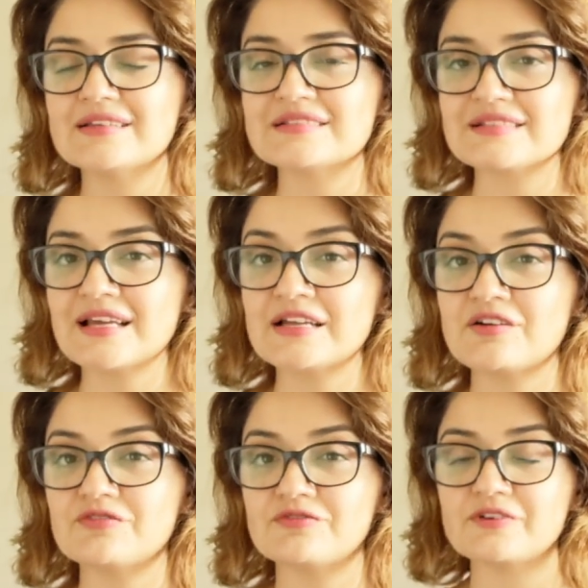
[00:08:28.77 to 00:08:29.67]
state
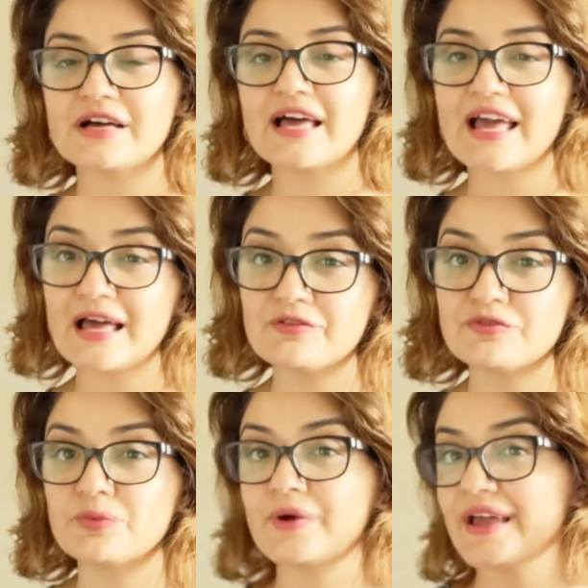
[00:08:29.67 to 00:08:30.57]
of
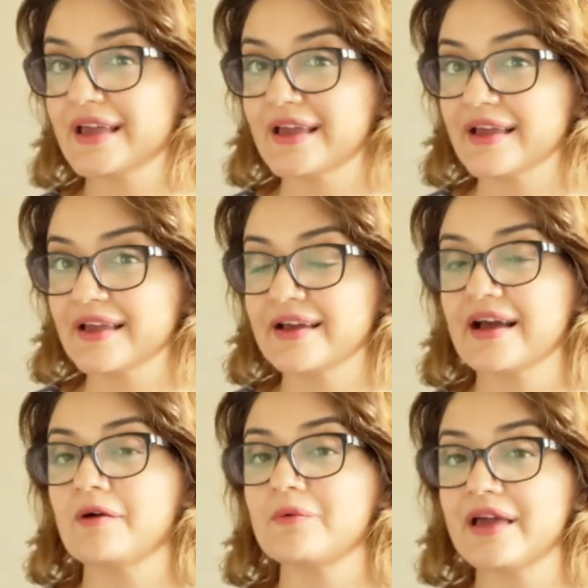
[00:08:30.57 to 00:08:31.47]
half
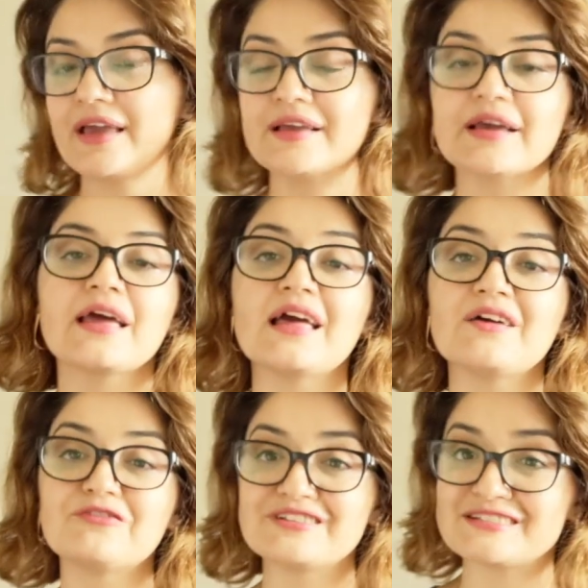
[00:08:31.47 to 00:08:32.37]
awake,
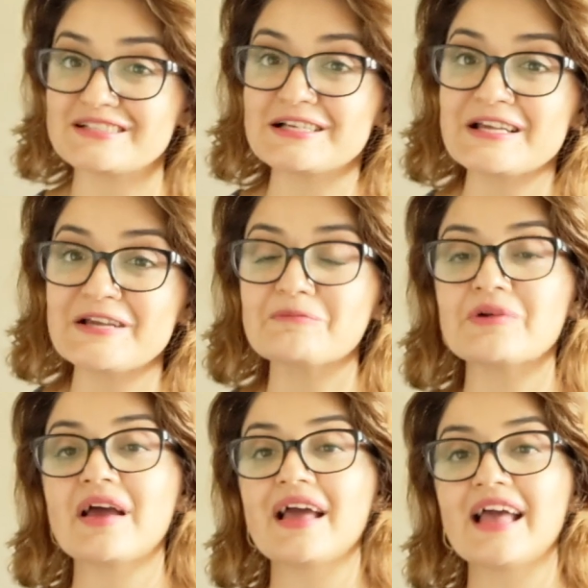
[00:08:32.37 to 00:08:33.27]
half asleep.
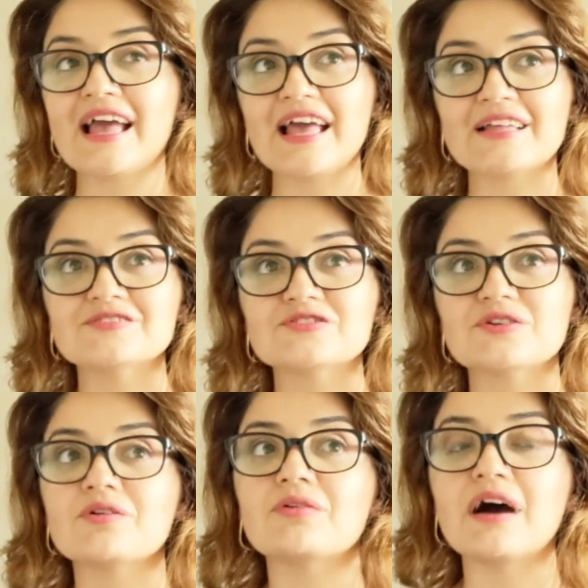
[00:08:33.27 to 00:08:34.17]
And
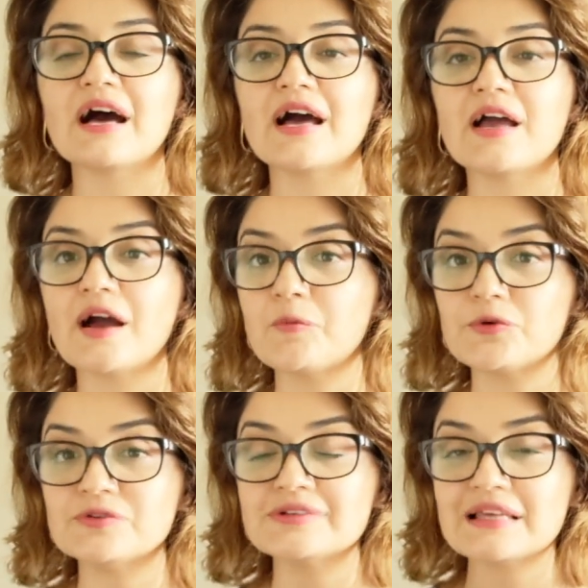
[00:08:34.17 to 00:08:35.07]
so I
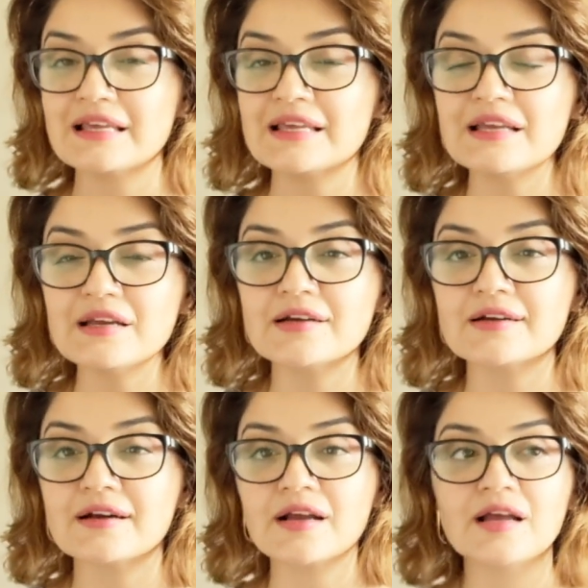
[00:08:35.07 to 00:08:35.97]
would
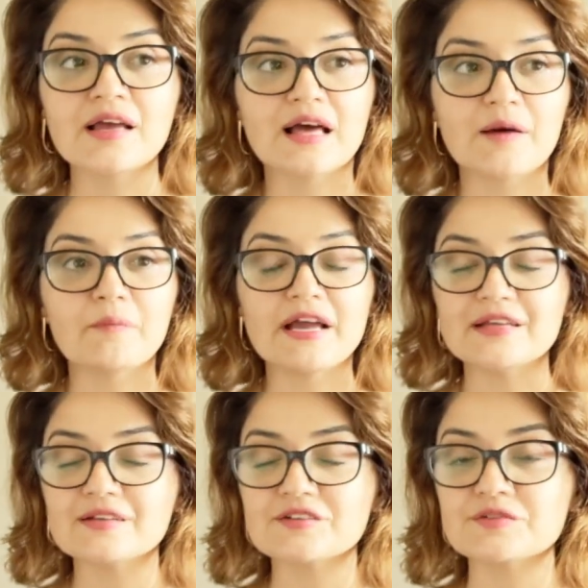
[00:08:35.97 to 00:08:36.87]
hear my
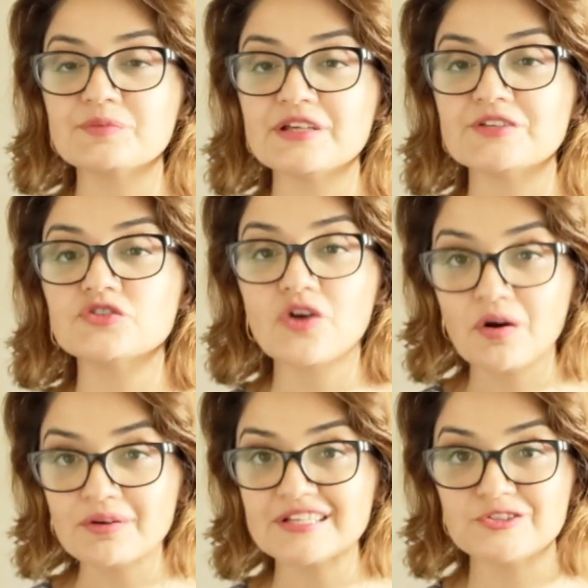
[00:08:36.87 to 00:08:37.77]
inner being
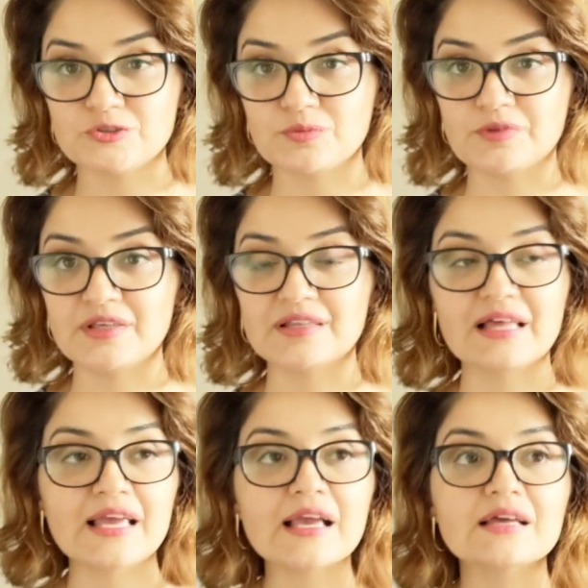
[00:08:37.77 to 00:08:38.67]
talking to me,
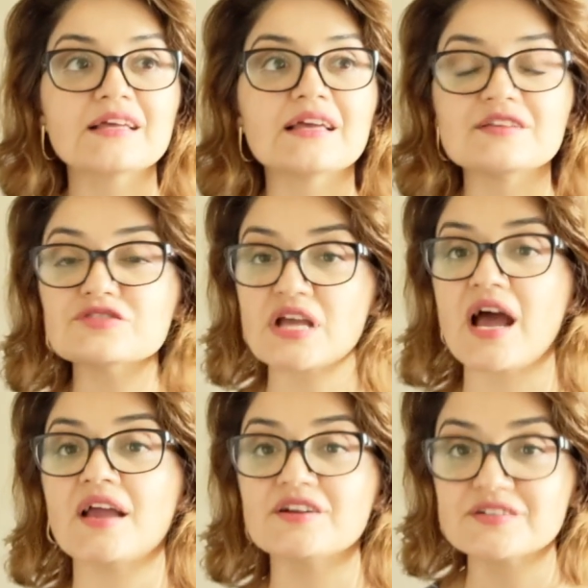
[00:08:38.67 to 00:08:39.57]
like
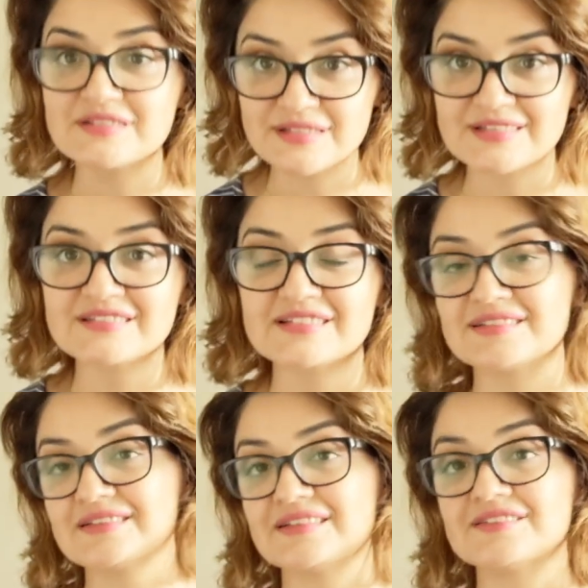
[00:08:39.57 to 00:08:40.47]
entire
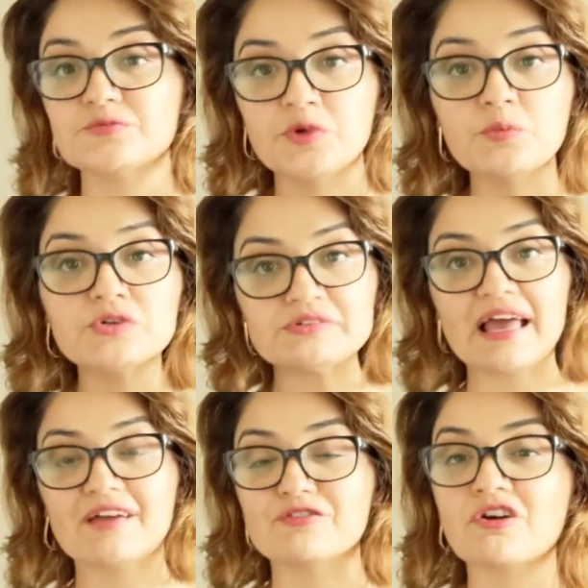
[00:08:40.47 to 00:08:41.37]
sentences. We would
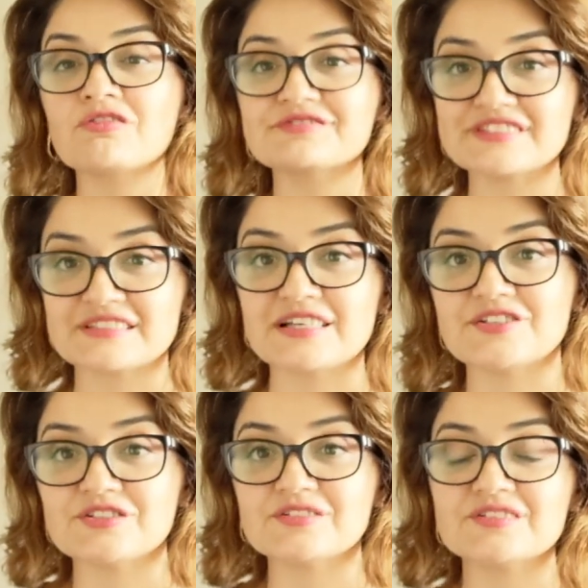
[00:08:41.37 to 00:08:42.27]
have
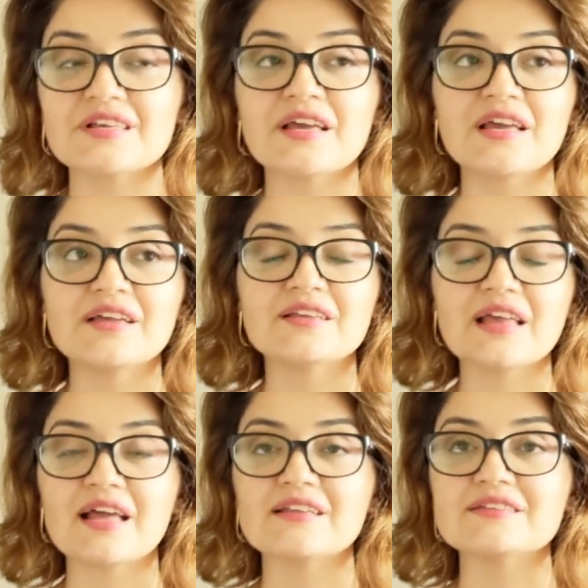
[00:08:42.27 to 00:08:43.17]
conversations in
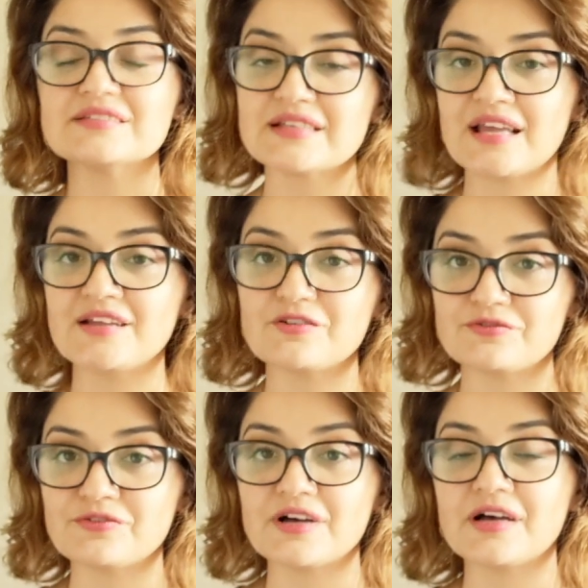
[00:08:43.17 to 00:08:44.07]
that state
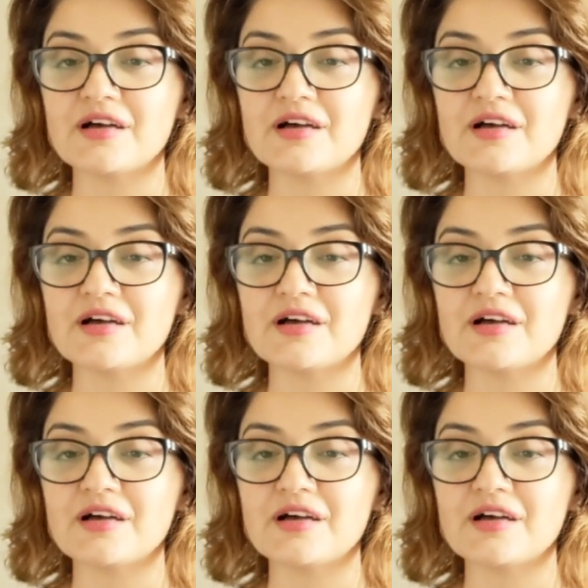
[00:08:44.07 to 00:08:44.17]
of